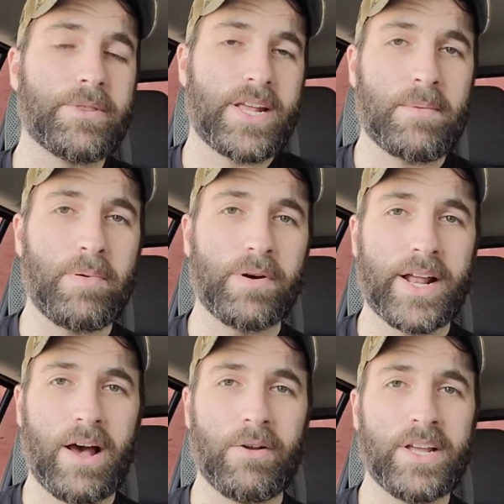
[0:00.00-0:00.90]
that I put
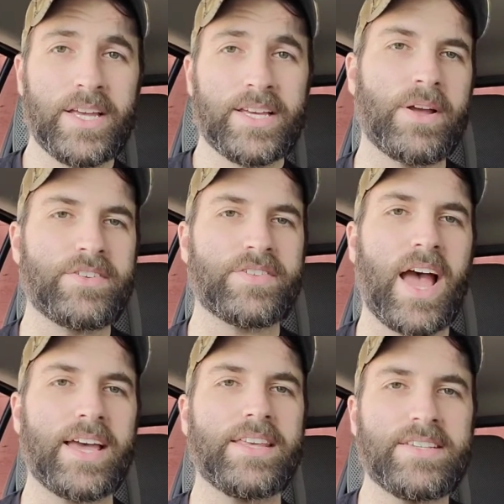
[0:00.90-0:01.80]
out, I just
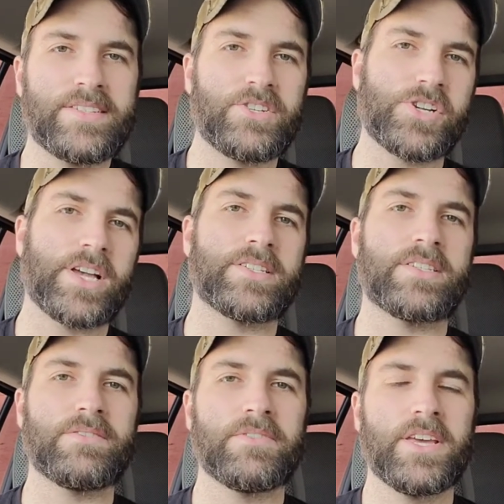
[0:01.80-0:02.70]
highly suggest
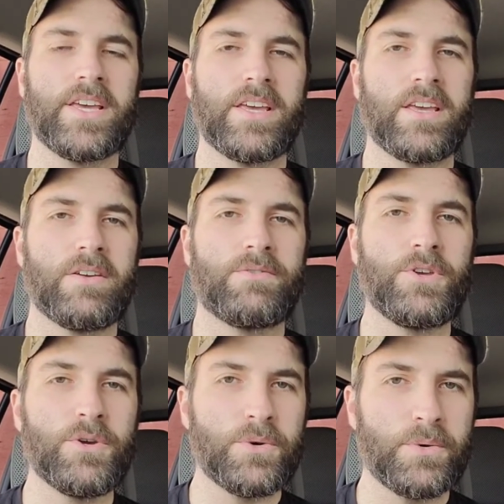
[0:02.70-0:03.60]
if if
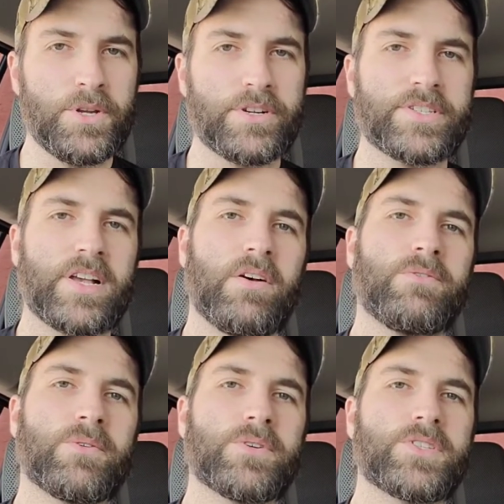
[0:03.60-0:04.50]
you
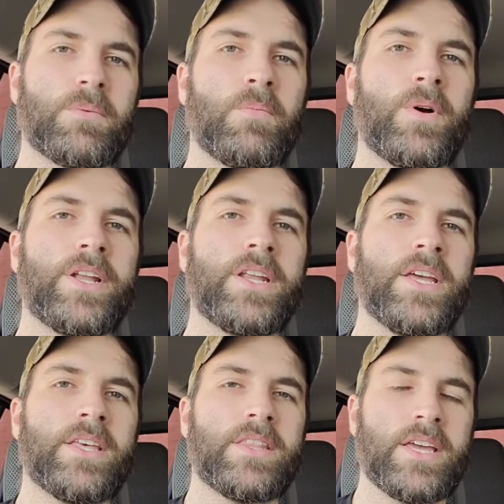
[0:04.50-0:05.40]
yourself or someone
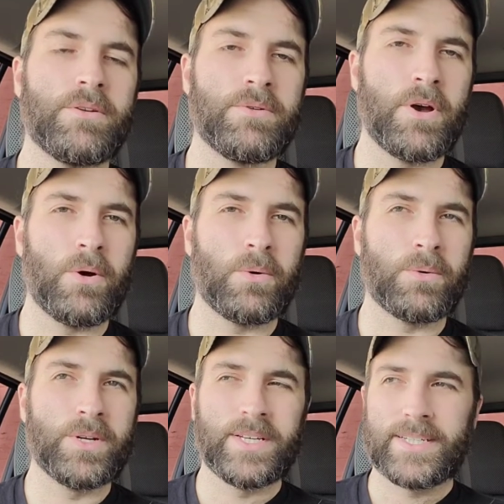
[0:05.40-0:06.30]
that you
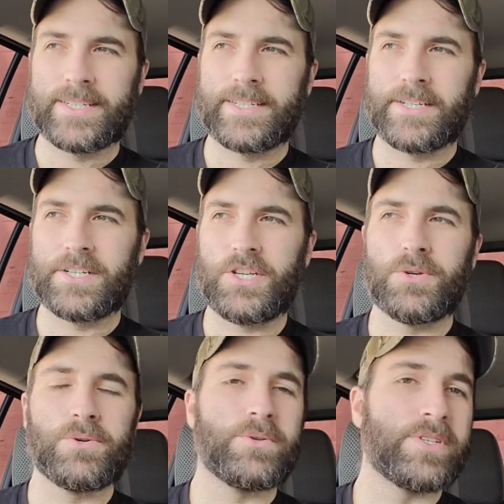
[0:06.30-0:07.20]
know could
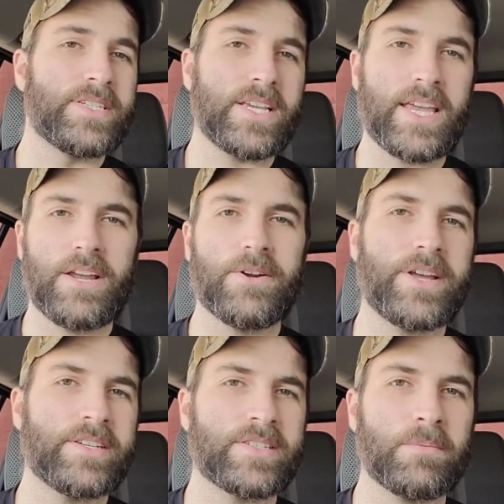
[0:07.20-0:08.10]
use
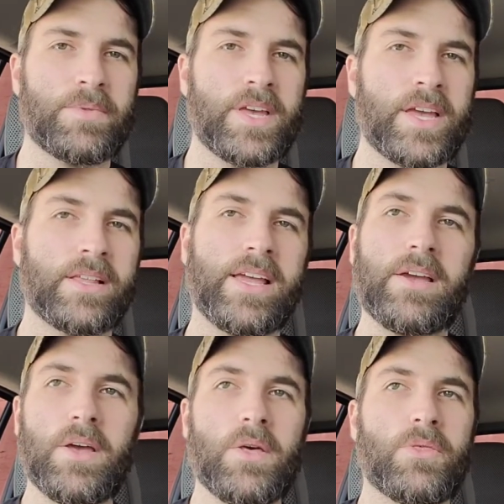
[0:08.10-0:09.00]
hearing something like
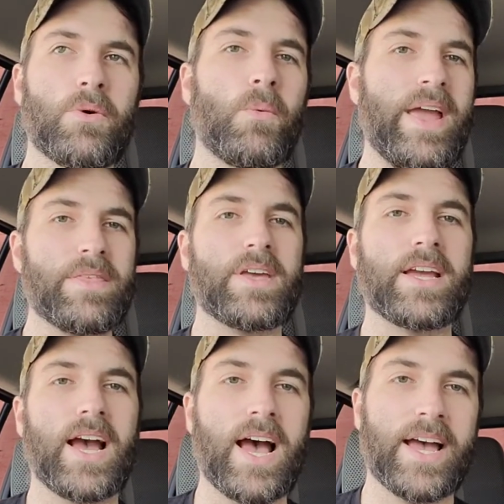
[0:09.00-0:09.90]
the way that
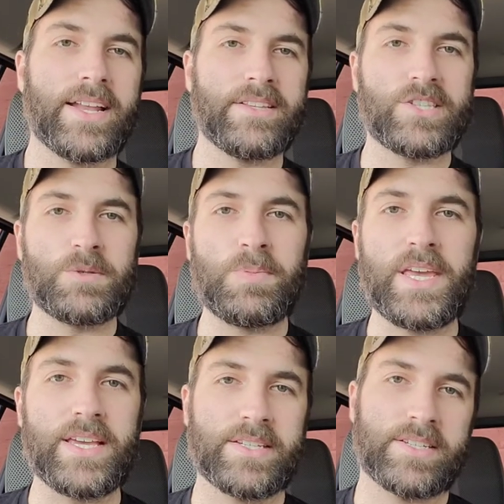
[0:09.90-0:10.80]
God
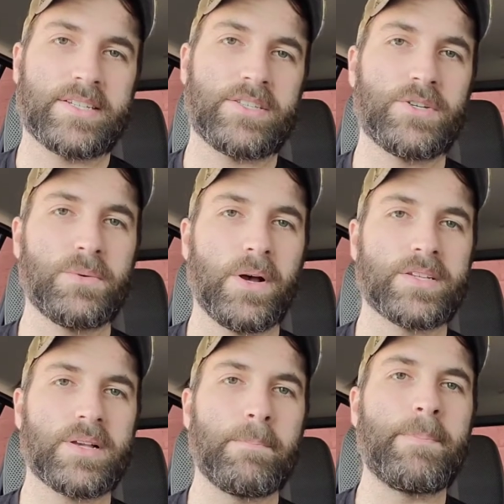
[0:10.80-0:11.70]
speaks to
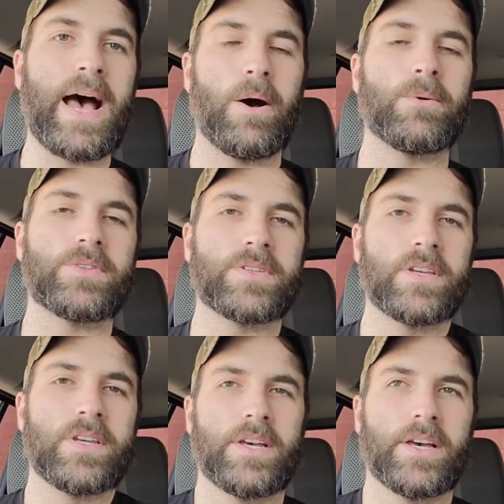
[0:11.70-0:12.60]
us about
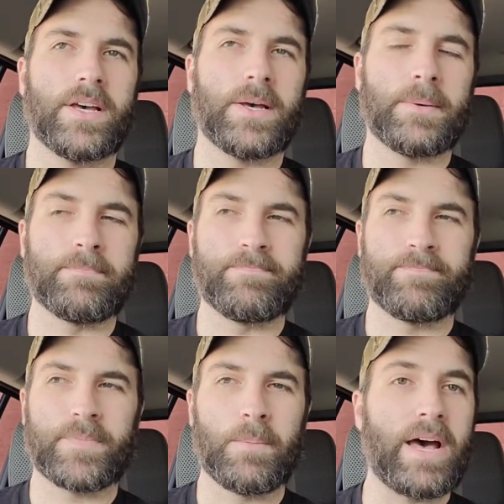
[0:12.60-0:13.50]
um,
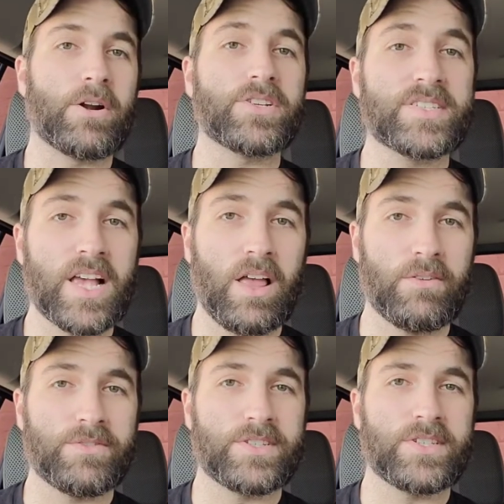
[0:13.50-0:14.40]
about
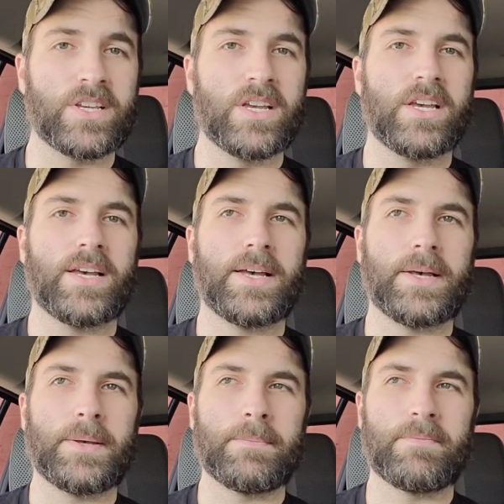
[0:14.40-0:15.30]
ourselves,
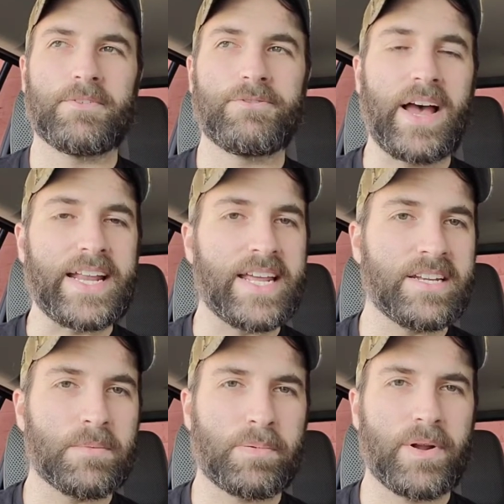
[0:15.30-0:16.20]
um, fighting
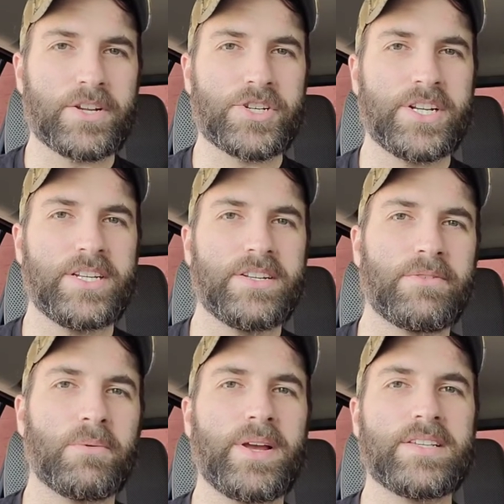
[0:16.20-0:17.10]
depression in
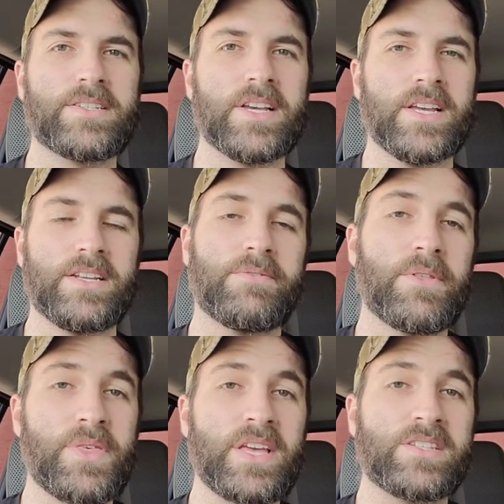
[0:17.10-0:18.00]
different ways,
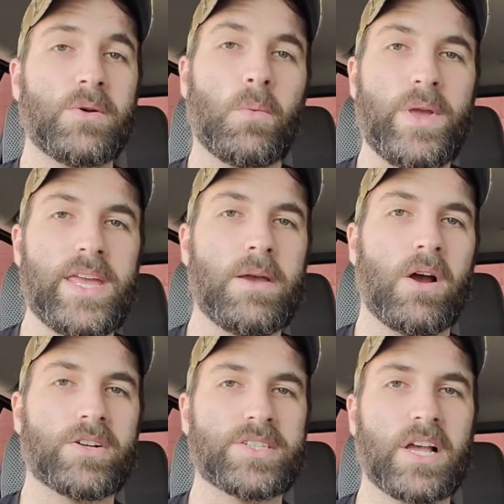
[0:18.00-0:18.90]
different things that we
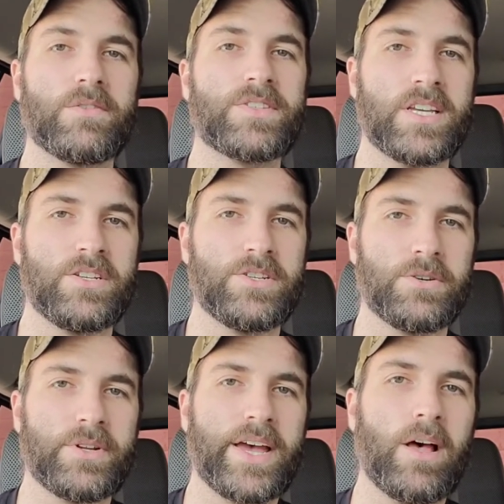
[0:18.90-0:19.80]
ourselves can
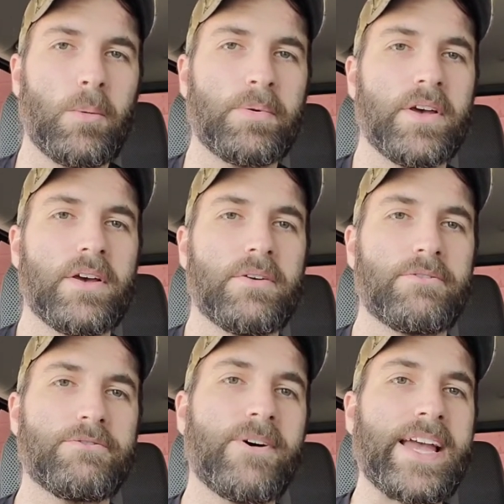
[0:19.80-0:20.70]
do to help
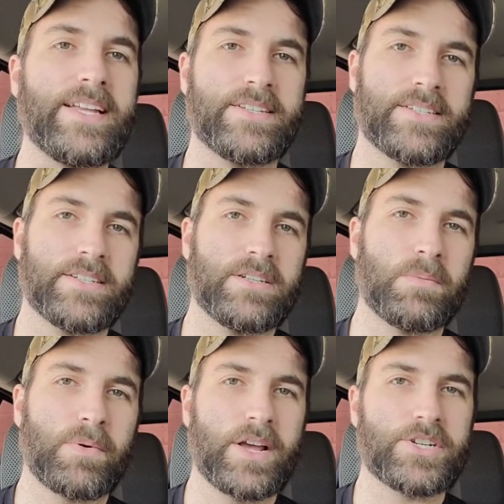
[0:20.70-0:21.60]
fight
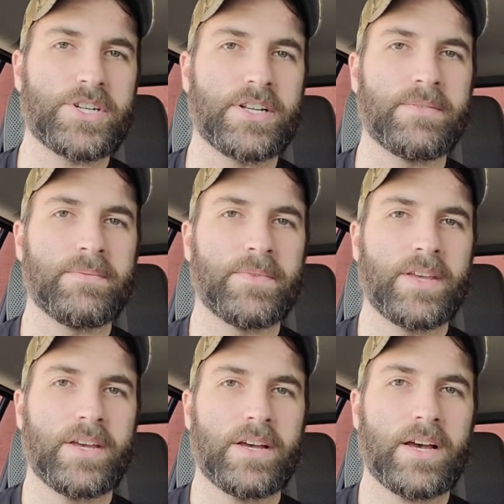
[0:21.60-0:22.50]
depression.
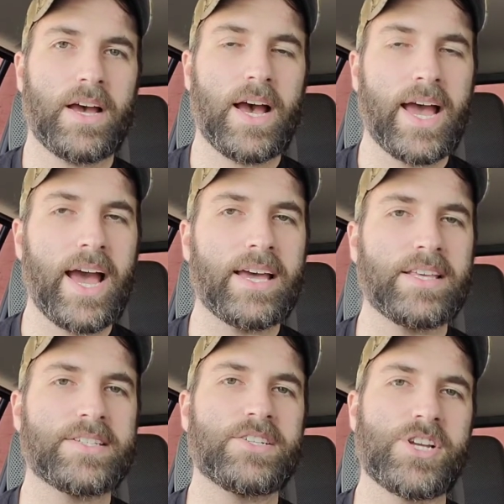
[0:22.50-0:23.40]
I highly
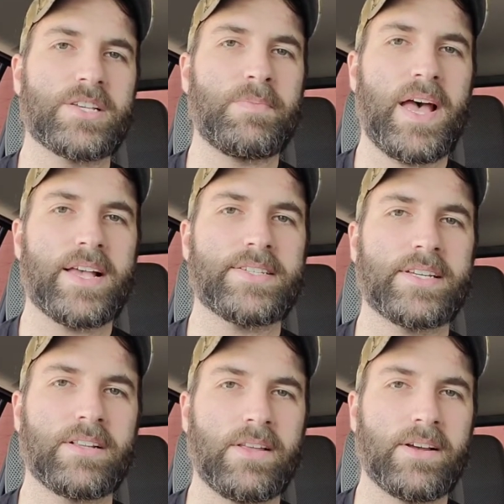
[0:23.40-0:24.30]
suggest passing
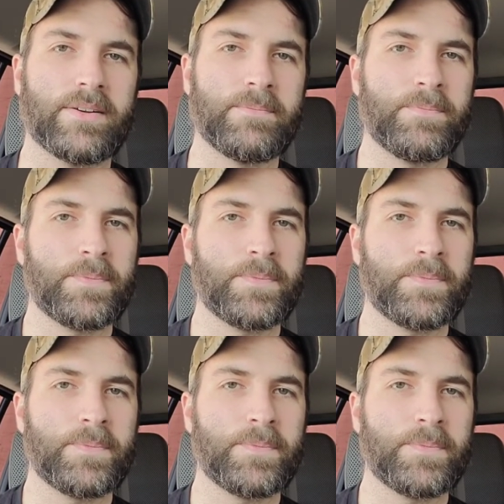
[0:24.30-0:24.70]
it along.